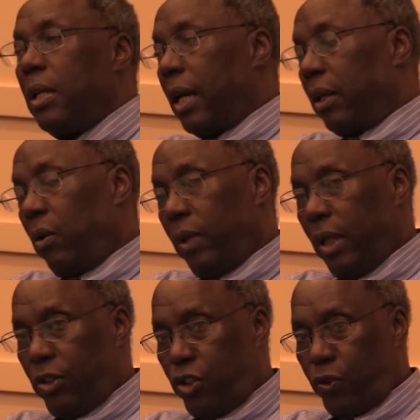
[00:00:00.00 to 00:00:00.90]
not only
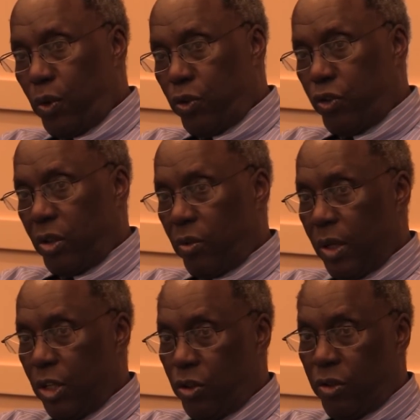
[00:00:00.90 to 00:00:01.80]
this first
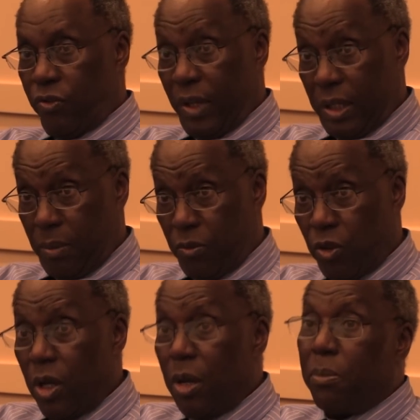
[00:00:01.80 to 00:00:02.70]
generation of
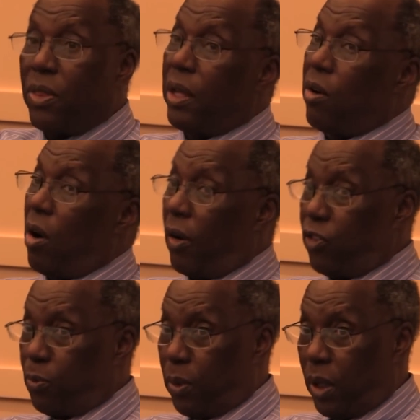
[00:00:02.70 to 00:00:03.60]
victims, but their
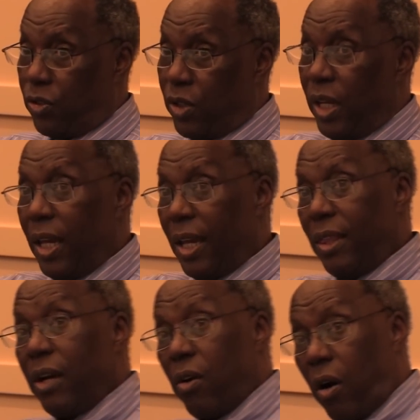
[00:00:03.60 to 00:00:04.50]
offsprings and
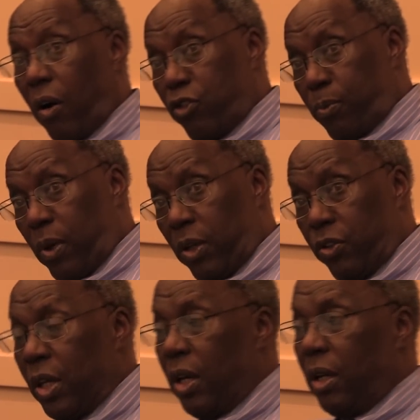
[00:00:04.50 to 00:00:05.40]
their
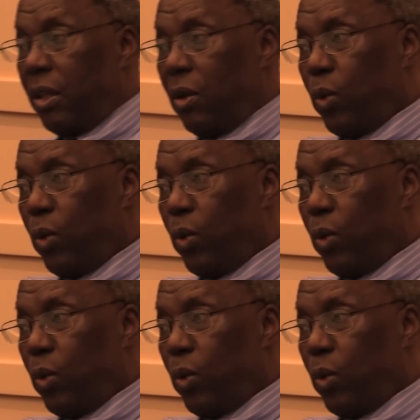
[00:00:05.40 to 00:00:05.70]
offsprings. The